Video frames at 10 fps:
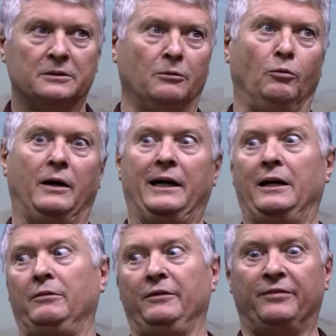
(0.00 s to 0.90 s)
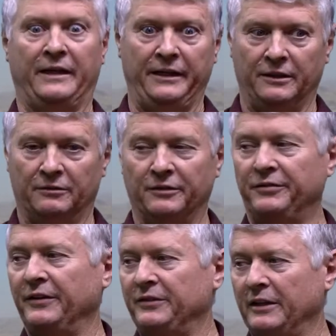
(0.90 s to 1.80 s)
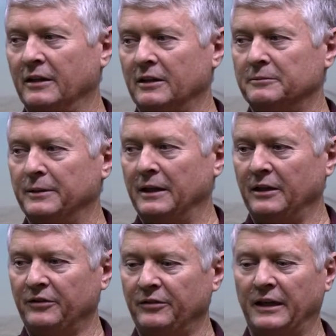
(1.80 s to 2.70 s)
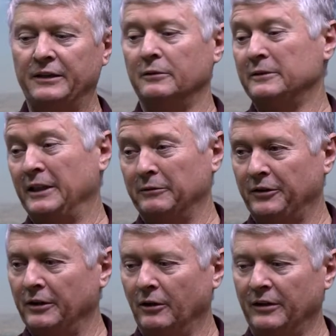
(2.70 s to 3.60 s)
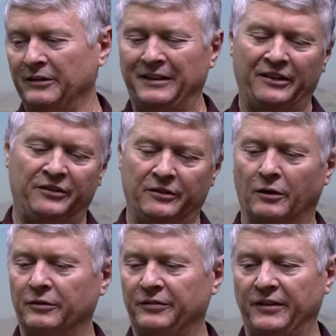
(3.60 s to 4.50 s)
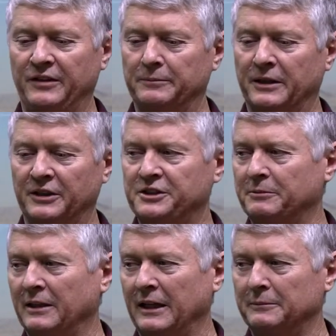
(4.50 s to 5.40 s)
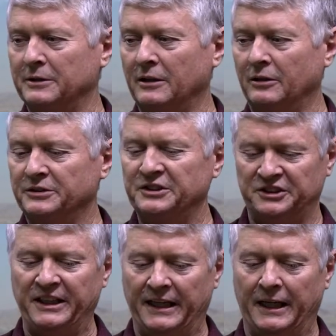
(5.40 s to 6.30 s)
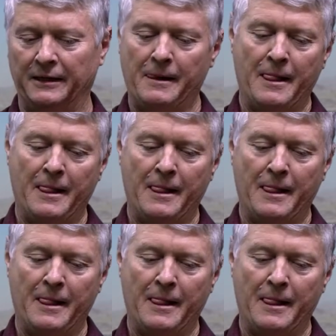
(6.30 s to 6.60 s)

So why are we fighting over $50, $100? I go give with the owners, it's over $50. You want to let them go? And he says, yeah.